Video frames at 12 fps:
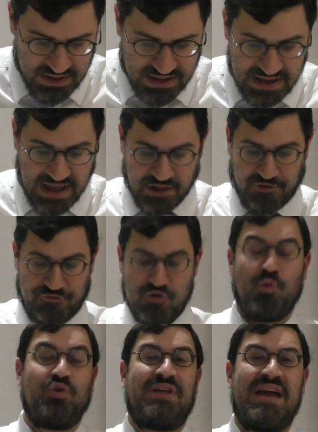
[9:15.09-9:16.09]
He had a few
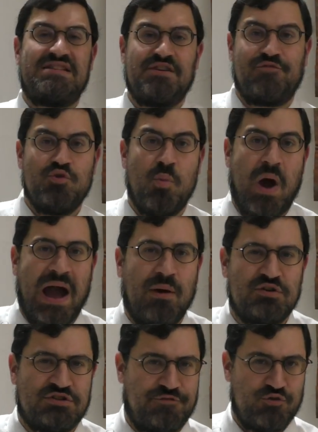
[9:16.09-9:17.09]
more days, a few more
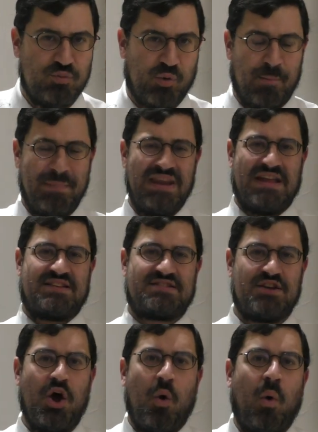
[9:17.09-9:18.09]
hours, a few more
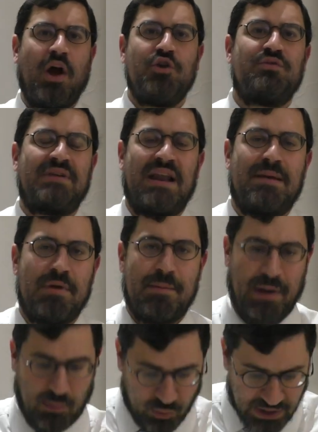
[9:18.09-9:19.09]
minutes. Why are you telling me
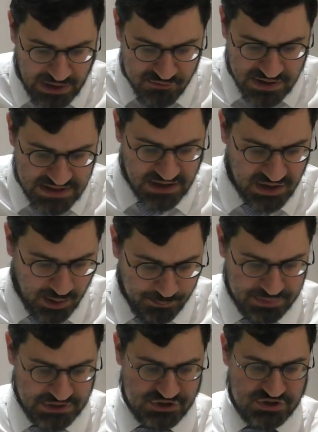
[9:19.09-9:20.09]
about what I already
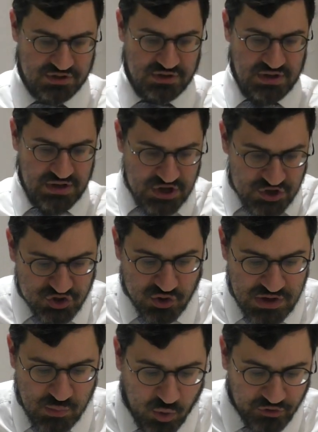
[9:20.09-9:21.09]
accomplished? So
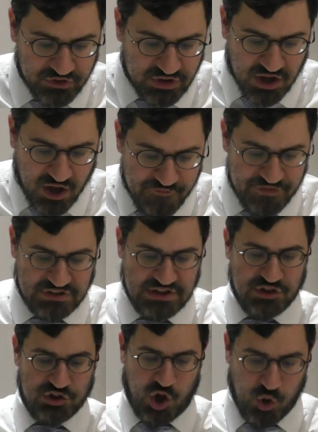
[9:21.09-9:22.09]
he wasn't
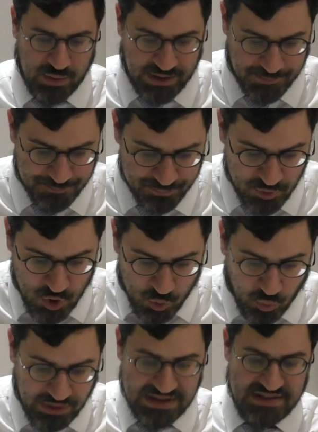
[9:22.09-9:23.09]
comforted knowing
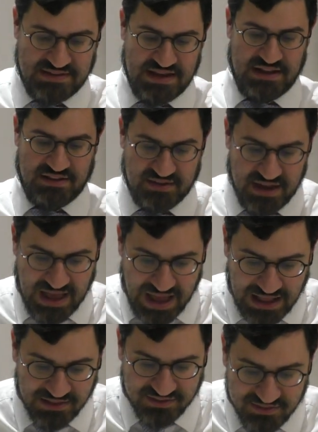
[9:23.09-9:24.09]
what he did
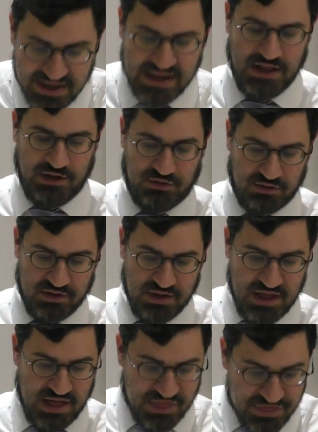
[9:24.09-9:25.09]
until
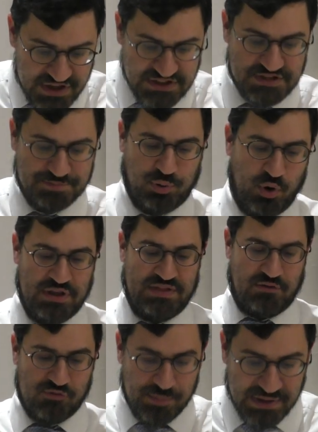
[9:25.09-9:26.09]
this point
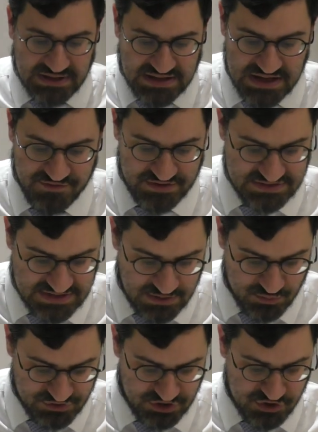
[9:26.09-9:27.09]
that Rabbi Akiva said
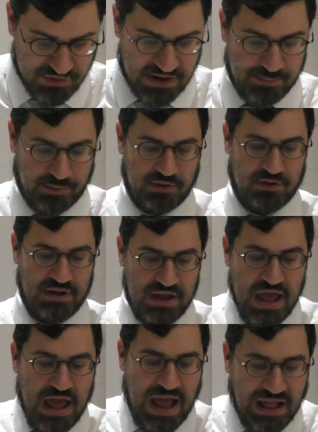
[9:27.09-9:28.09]
was incredible.
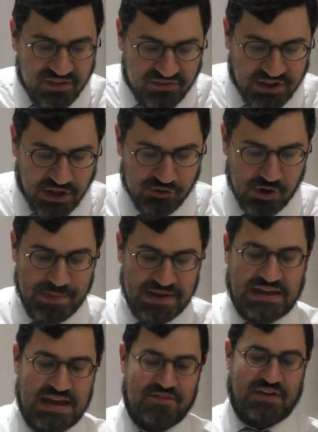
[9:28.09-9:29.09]
Until Rabbi
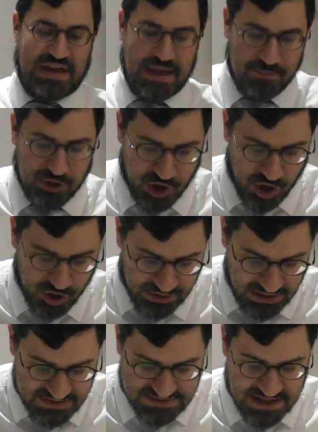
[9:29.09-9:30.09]
Akiva came along
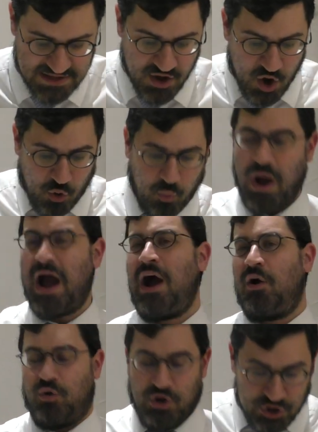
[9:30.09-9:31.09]
and said,
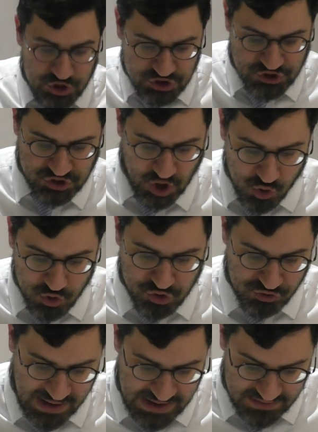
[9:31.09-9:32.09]
"Wow, you're so
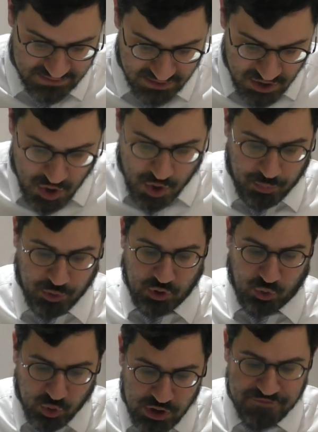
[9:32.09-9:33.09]
great, but
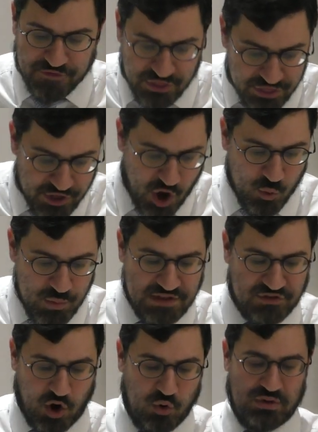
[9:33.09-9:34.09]
even though we
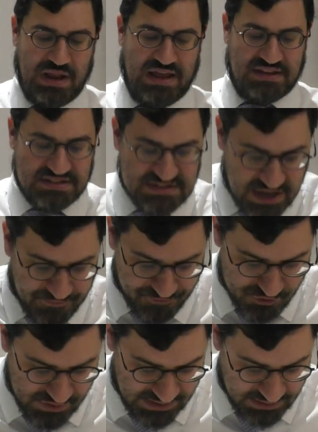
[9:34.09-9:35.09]
don't like
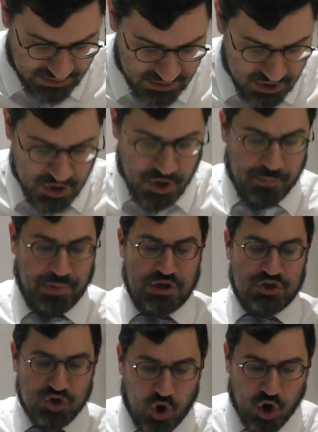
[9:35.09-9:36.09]
suffering,
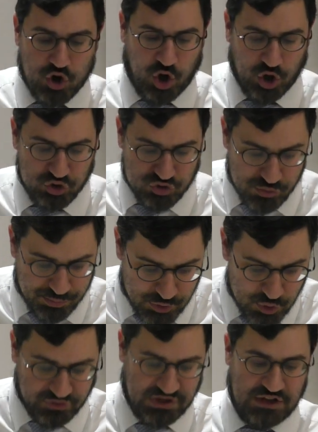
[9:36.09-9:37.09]
but you're
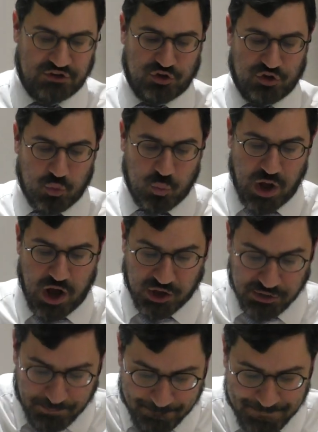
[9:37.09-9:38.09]
contributing to the
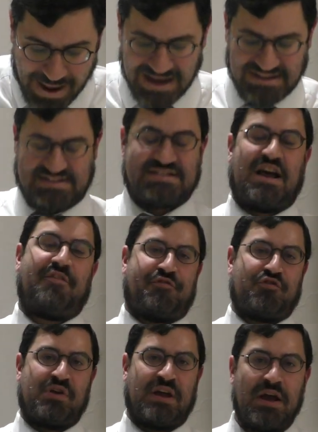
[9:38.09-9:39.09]
world by
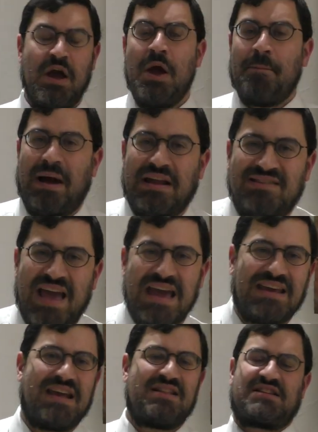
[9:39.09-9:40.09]
suffering, by
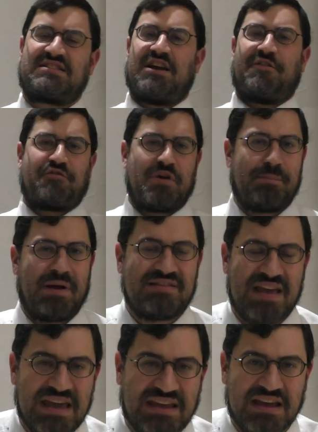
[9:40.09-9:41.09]
taking the suffering, by
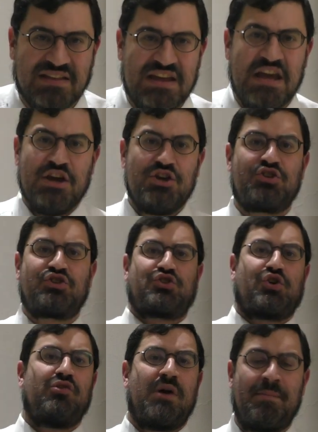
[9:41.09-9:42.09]
taking the
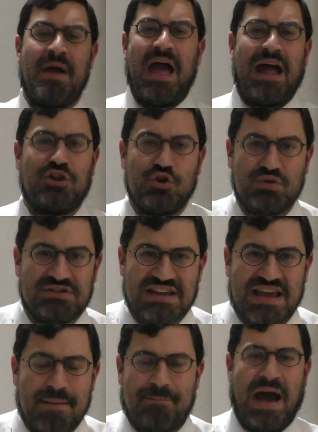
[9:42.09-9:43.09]
Yisurim and
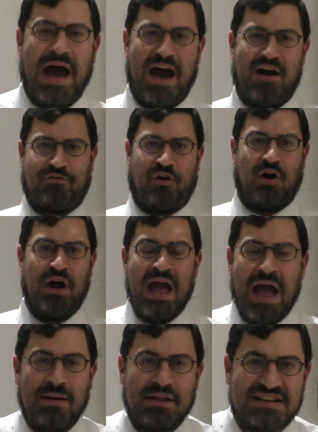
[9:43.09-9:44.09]
using it ba'ava,
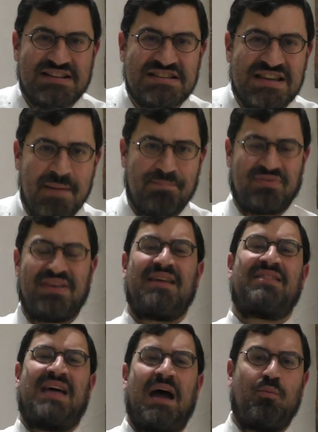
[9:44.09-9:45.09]
and
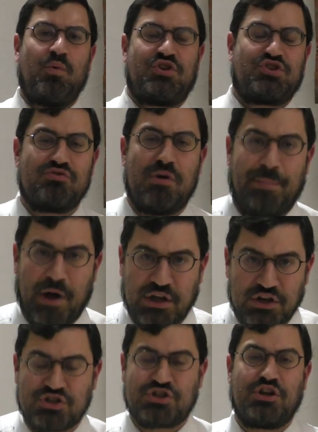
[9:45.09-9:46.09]
accepting that which the
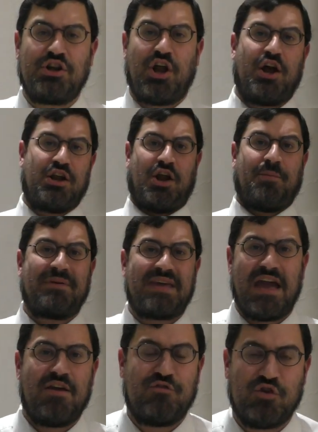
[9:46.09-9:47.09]
Rabbeinu Shalom
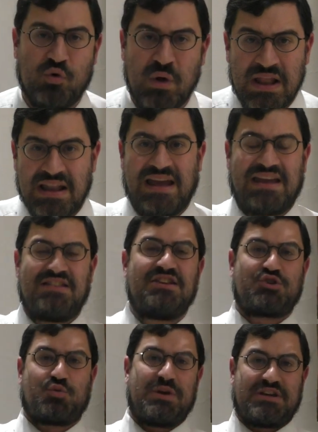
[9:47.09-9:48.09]
gave you." Like in
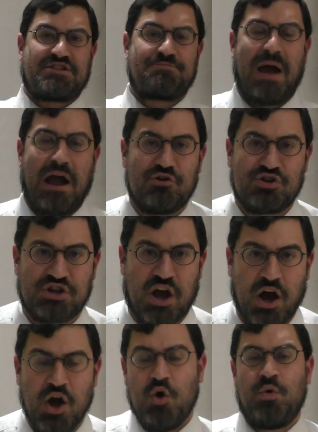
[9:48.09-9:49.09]
this week's
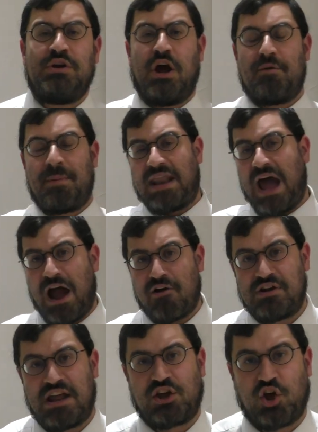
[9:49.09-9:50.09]
Parsha, we know about
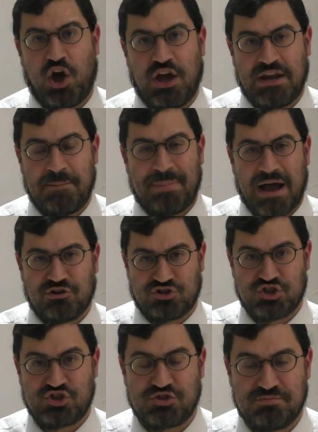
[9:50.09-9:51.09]
Aaron HaKohen in
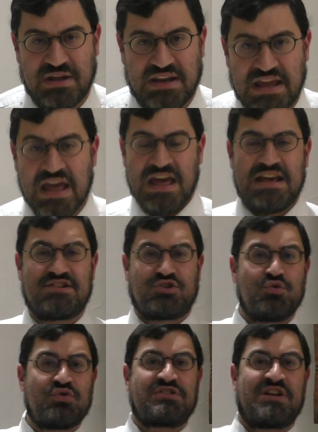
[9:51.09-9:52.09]
Parsha Shmini, his
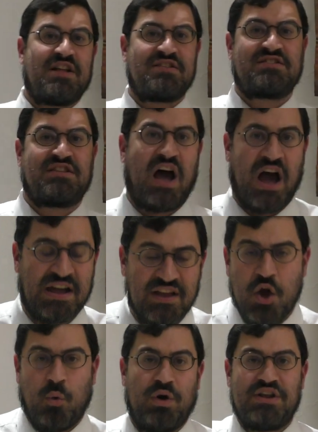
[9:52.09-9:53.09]
2 sons died.
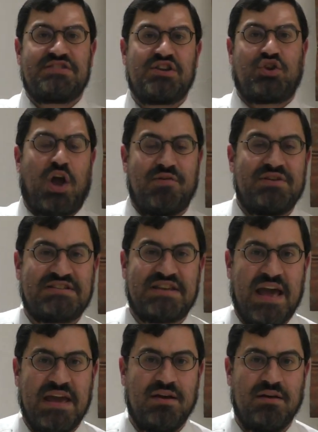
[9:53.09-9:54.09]
What does the Torah
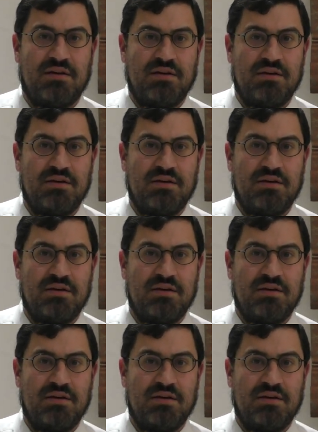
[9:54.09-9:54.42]
say?